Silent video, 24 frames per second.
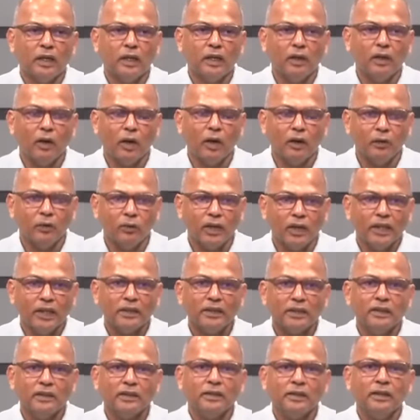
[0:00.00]

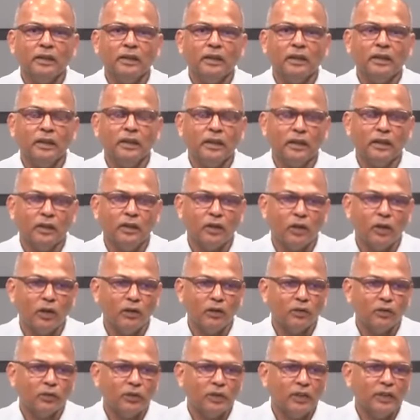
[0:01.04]
unrest in the
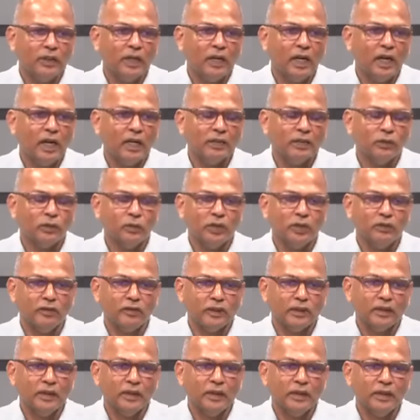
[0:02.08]
country as we have
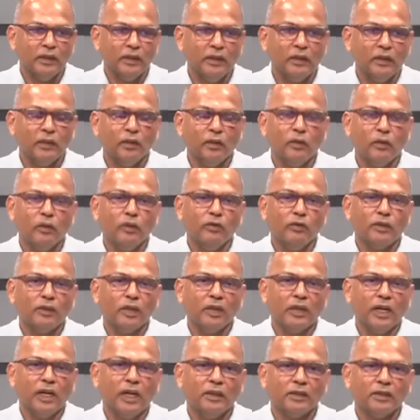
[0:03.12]
seen over the
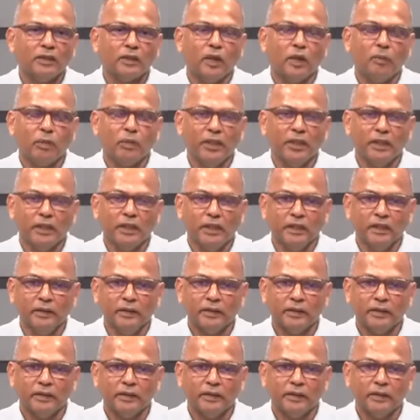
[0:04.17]
last couple of
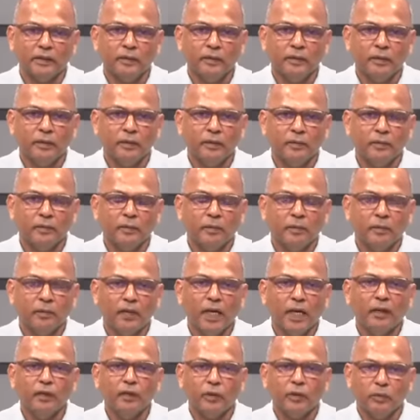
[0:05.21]
days.
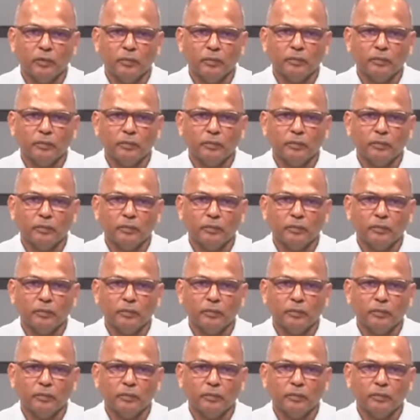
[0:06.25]
Thank you.